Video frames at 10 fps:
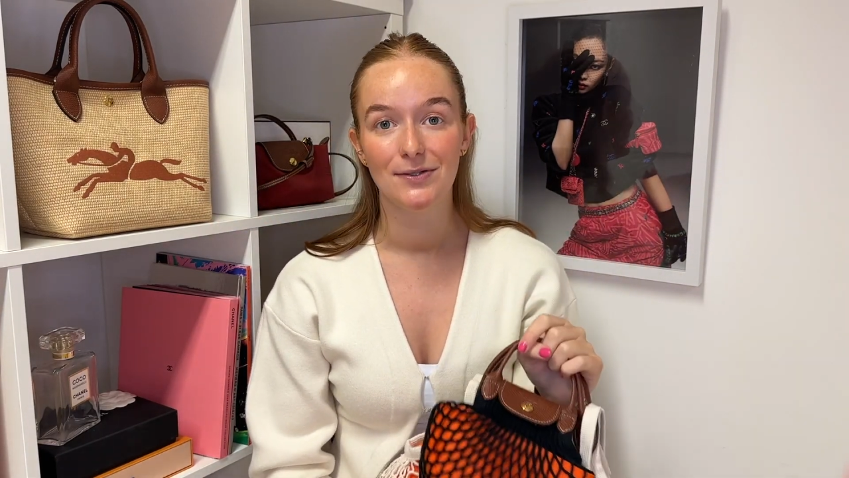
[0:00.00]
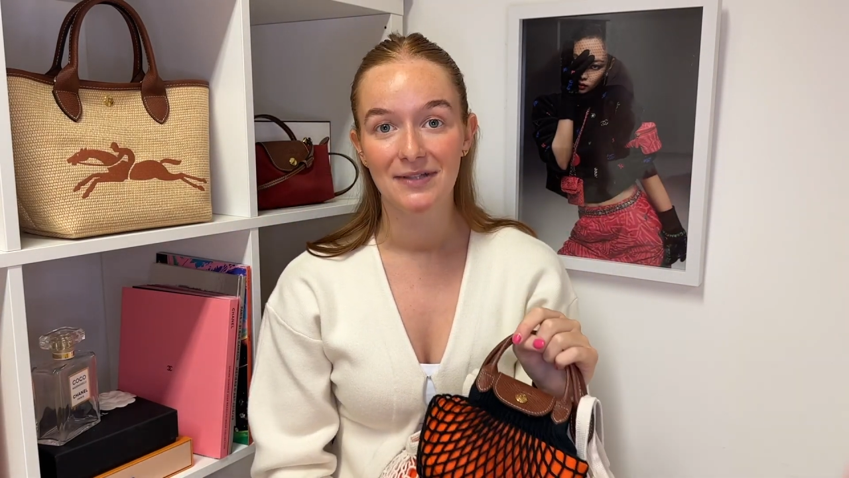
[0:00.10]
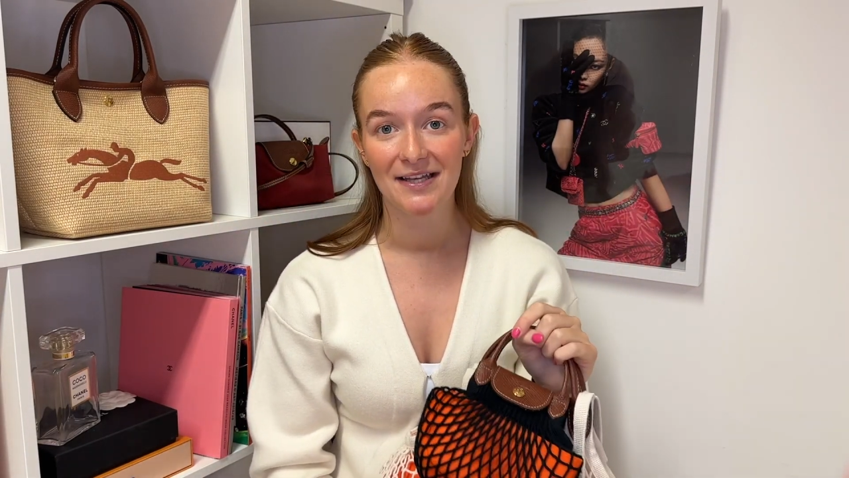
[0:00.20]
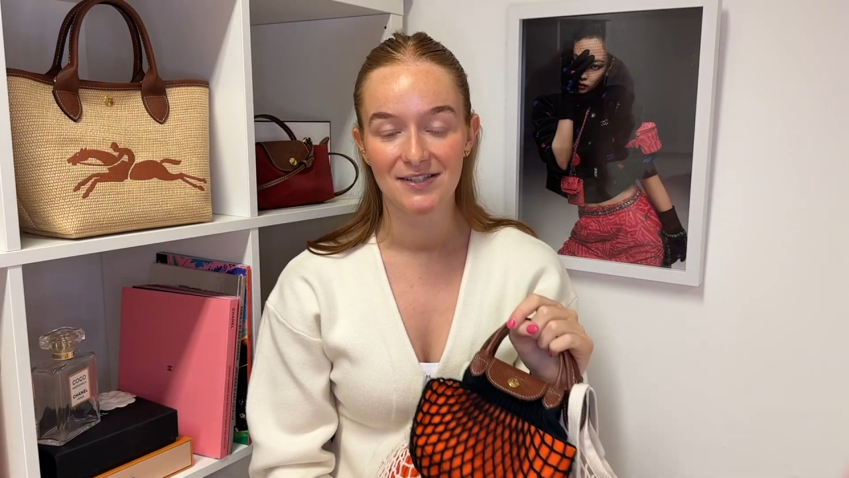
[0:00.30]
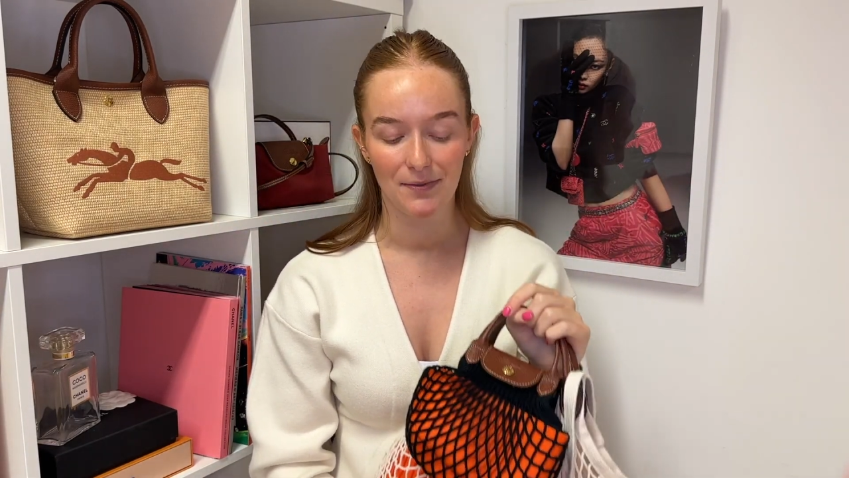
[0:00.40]
do
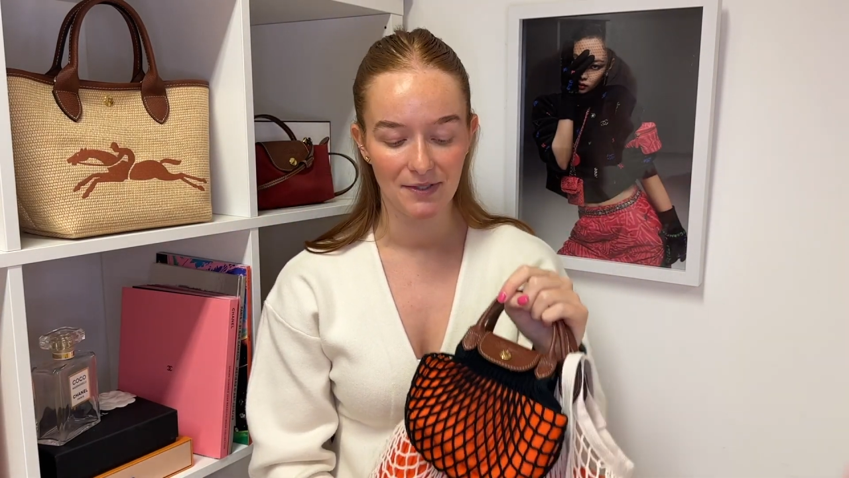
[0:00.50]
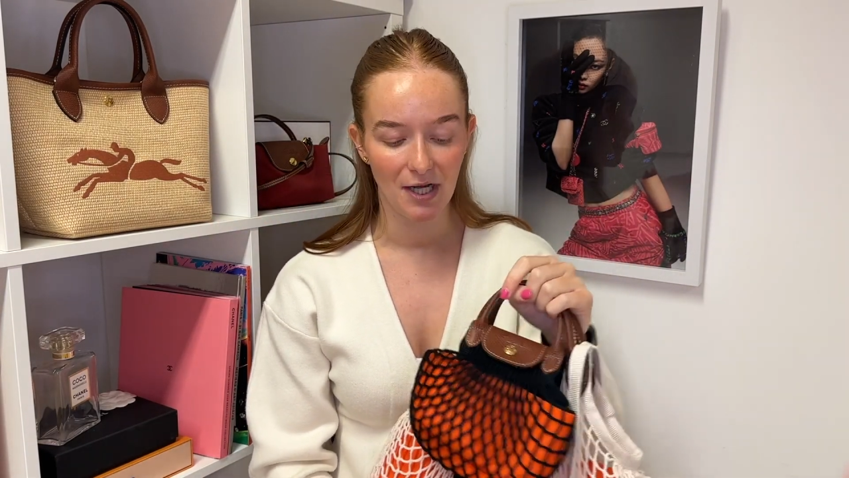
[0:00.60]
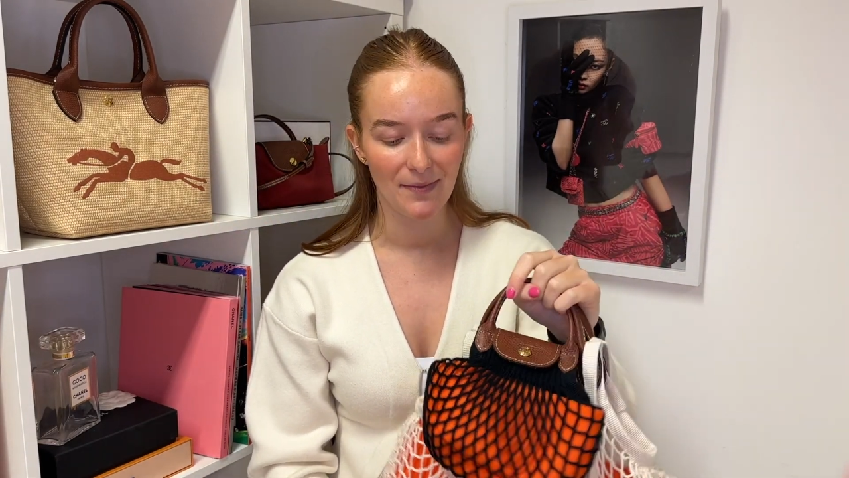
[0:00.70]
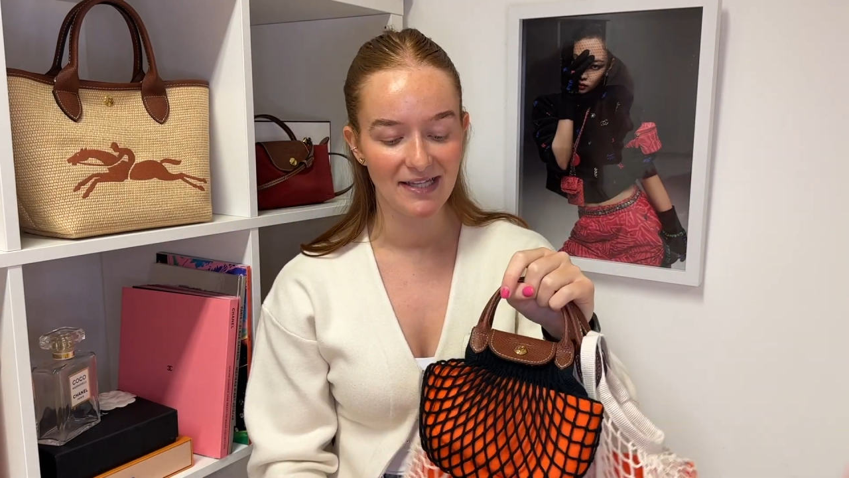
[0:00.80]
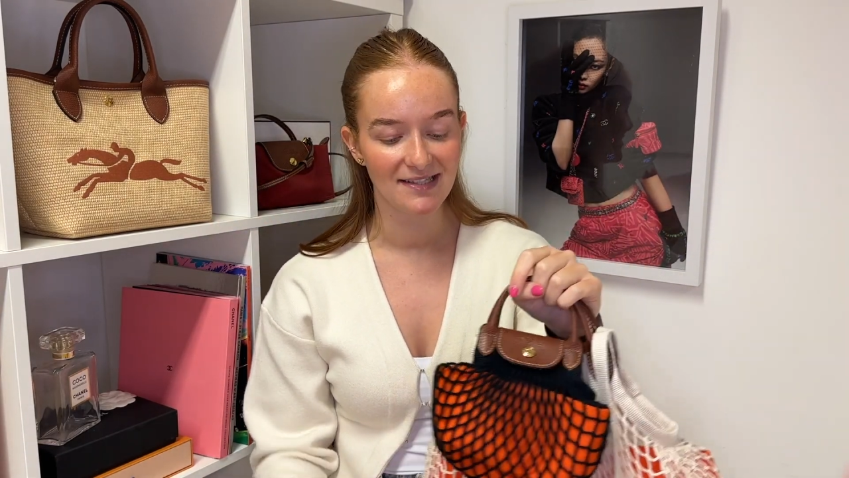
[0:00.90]
let us know in the
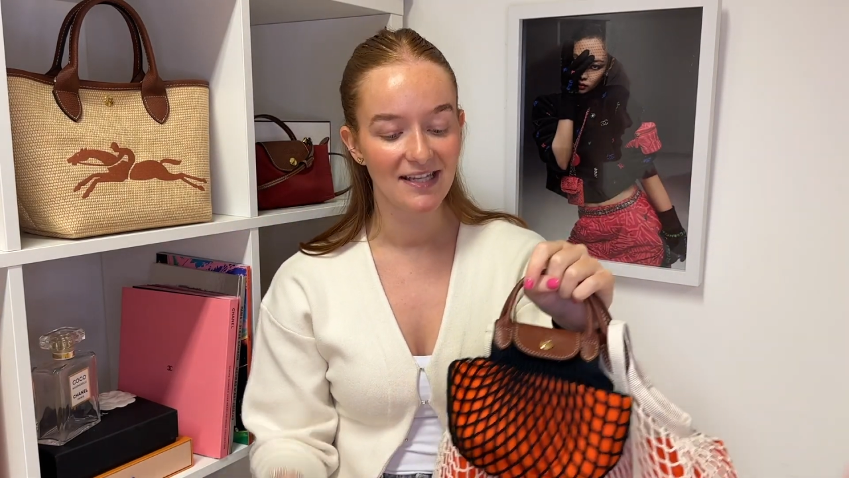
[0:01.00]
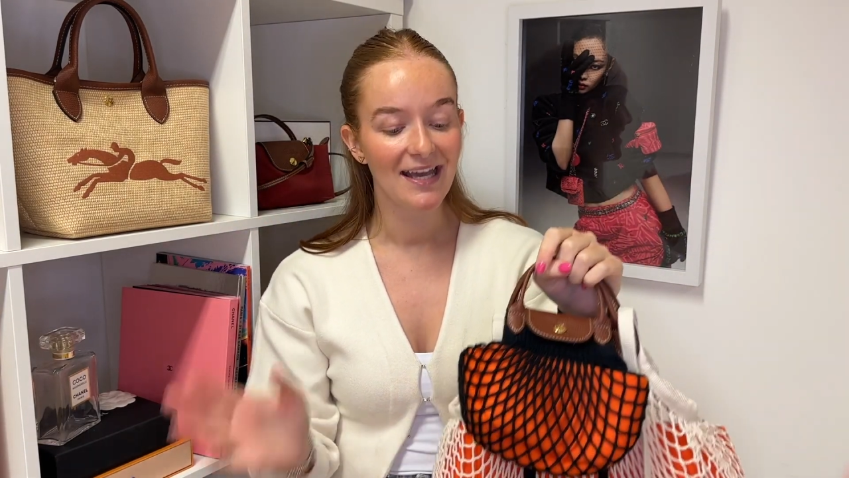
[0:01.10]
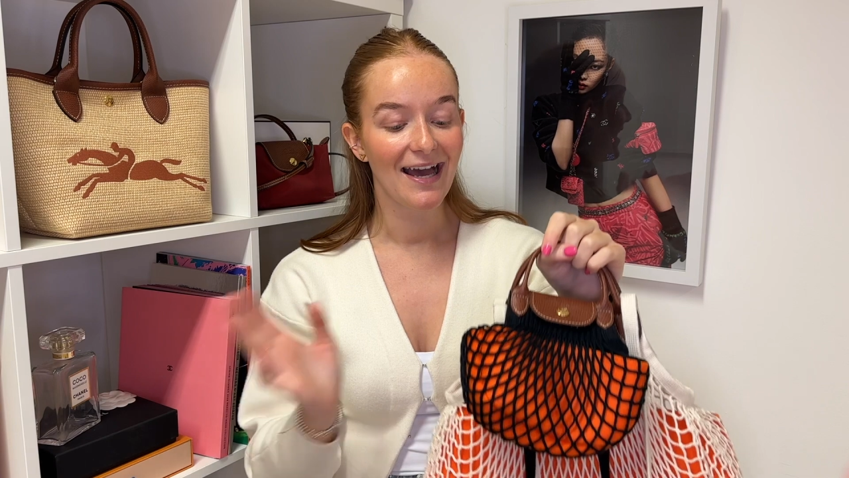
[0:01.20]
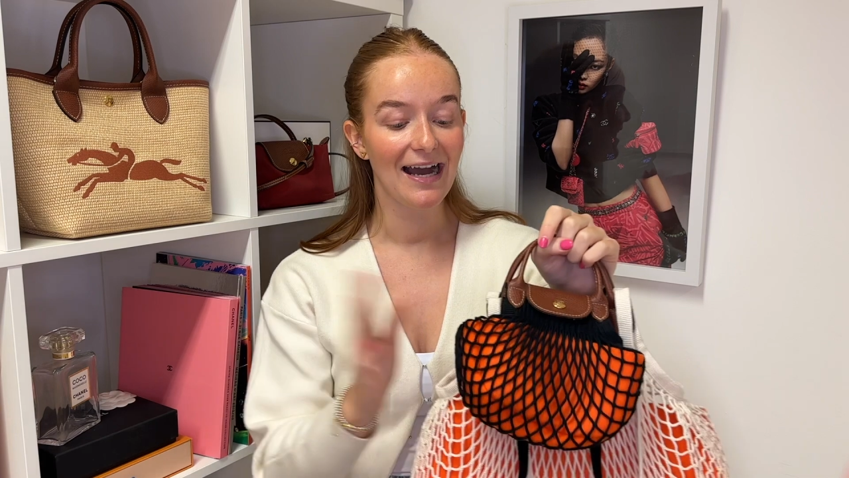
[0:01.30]
comments.